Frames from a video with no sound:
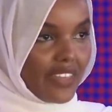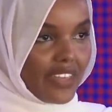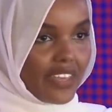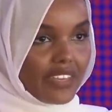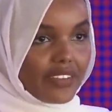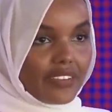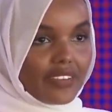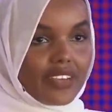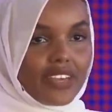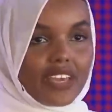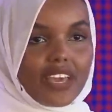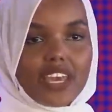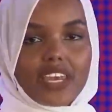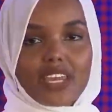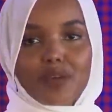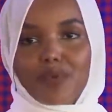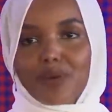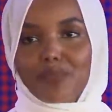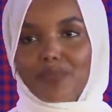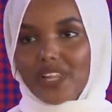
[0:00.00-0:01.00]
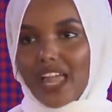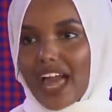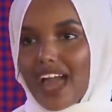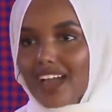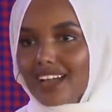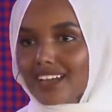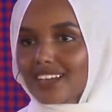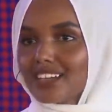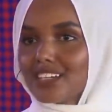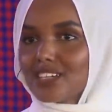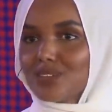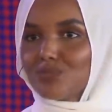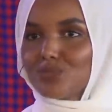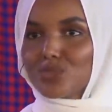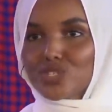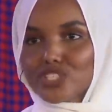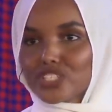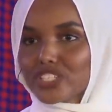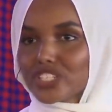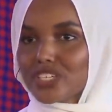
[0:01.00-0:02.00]
Aden, and I'm a black
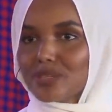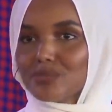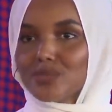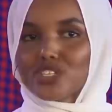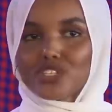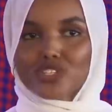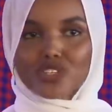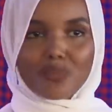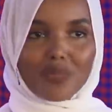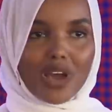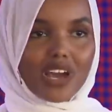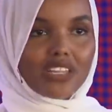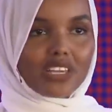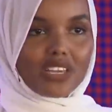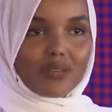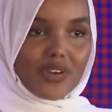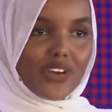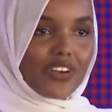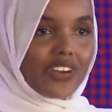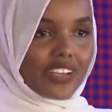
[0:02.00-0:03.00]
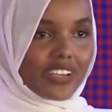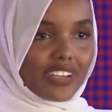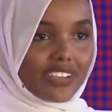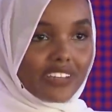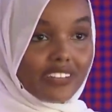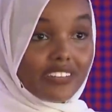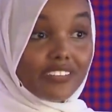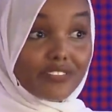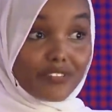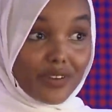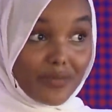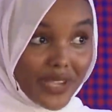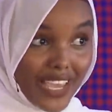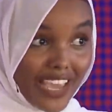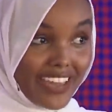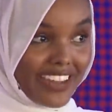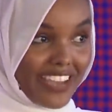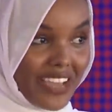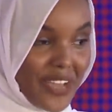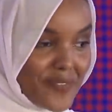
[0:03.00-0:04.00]
Muslim Somali American from
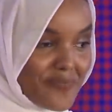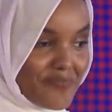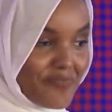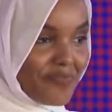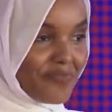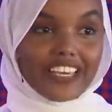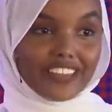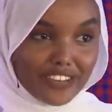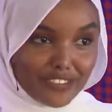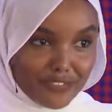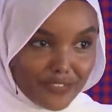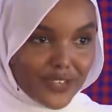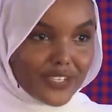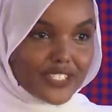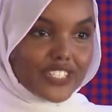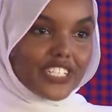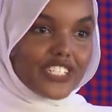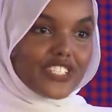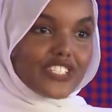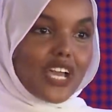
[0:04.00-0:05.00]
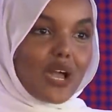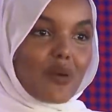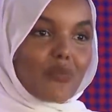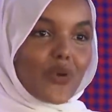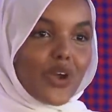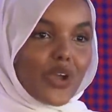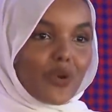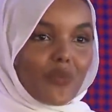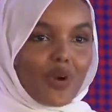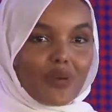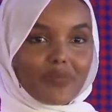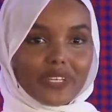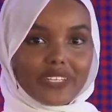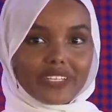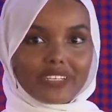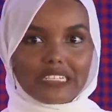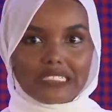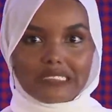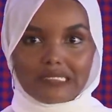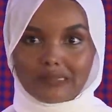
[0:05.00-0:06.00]
Kenya and the first hijab wearing
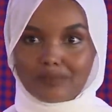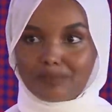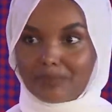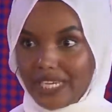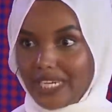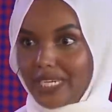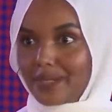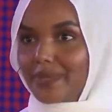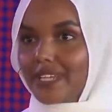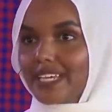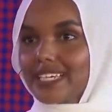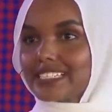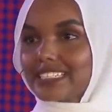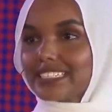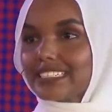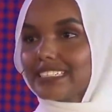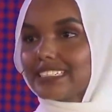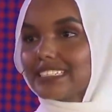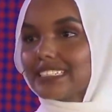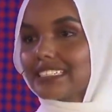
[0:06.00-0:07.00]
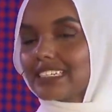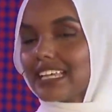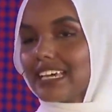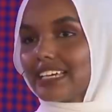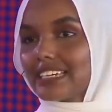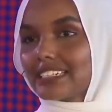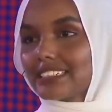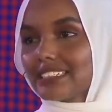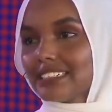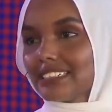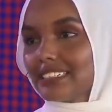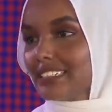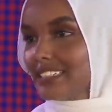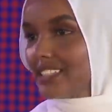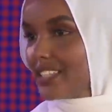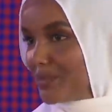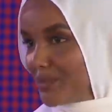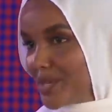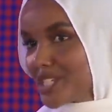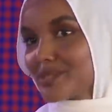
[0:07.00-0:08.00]
woman in many places, like
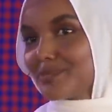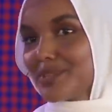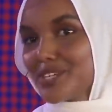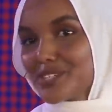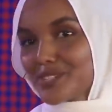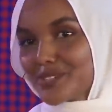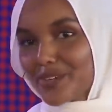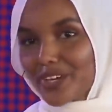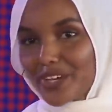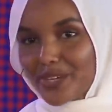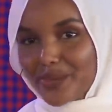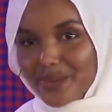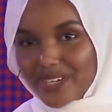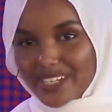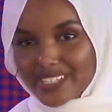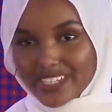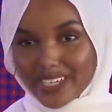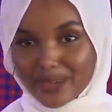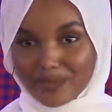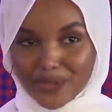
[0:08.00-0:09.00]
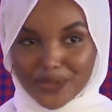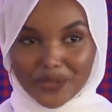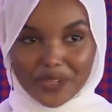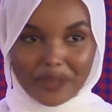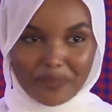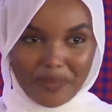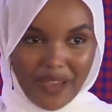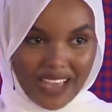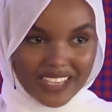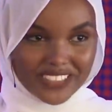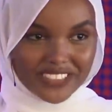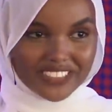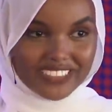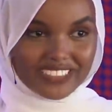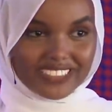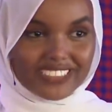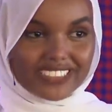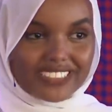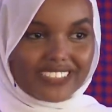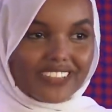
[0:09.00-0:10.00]
the Miss Minnesota USA beauty
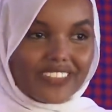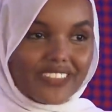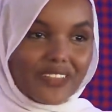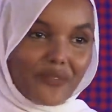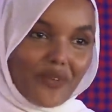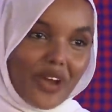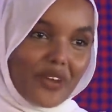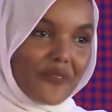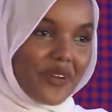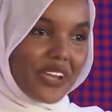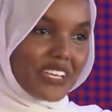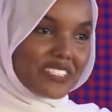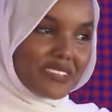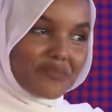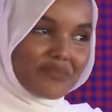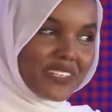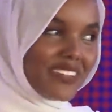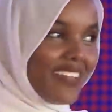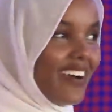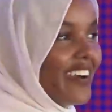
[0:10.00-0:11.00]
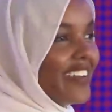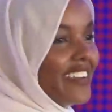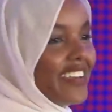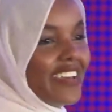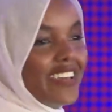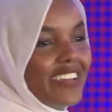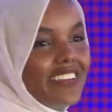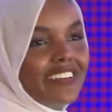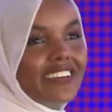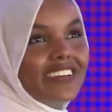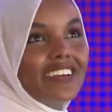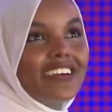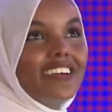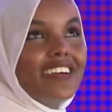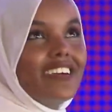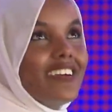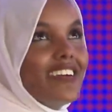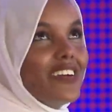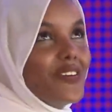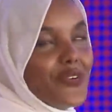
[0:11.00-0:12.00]
pageant, the runways of Milan and
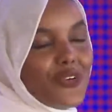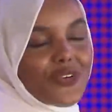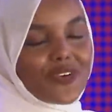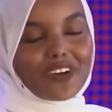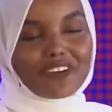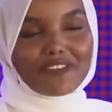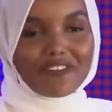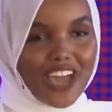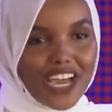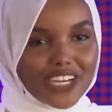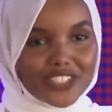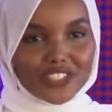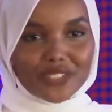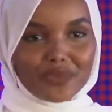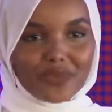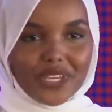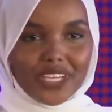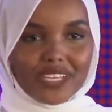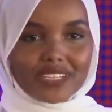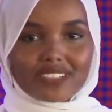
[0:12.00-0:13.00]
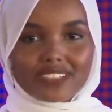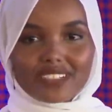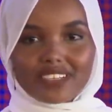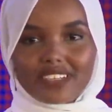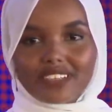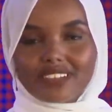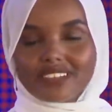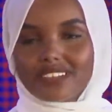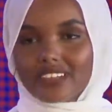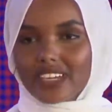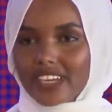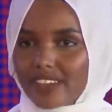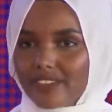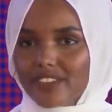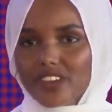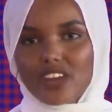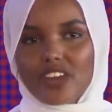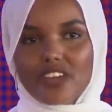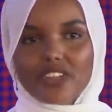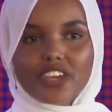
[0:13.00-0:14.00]
New York Fashion Weeks, and
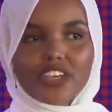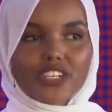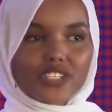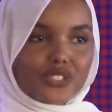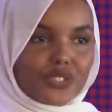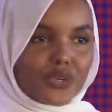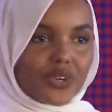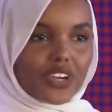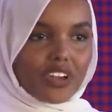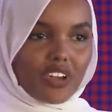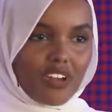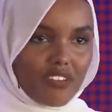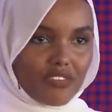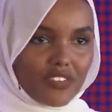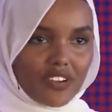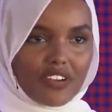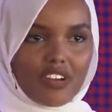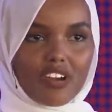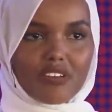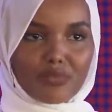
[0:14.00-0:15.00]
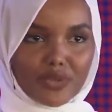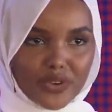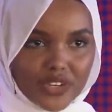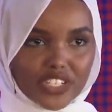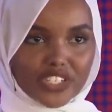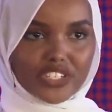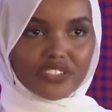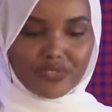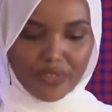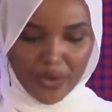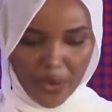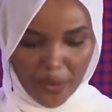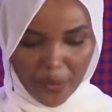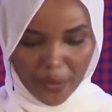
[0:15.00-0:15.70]
even on the historic cover of British